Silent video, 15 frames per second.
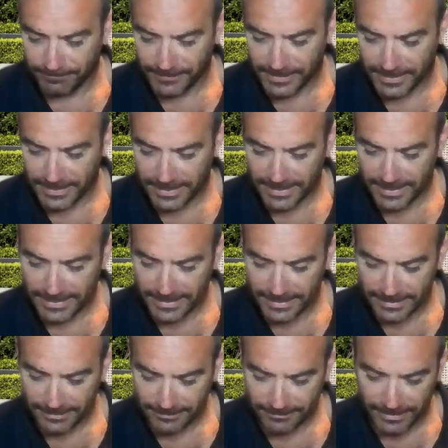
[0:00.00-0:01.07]

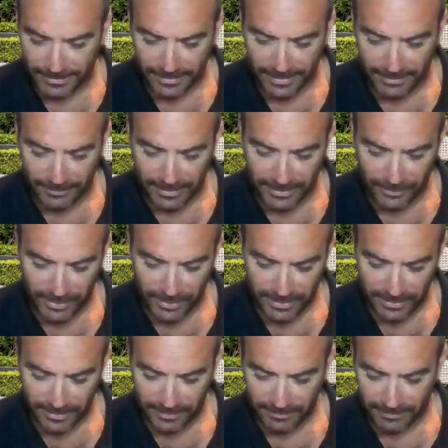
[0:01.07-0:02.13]
said, I can't read the
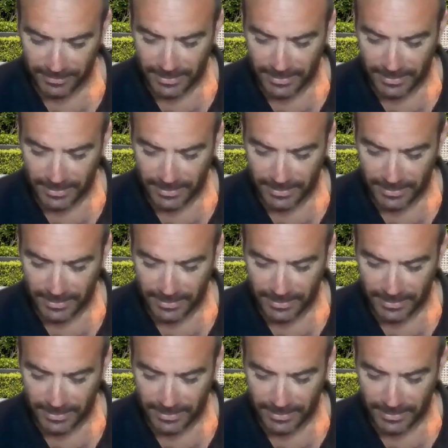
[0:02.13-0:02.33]
question.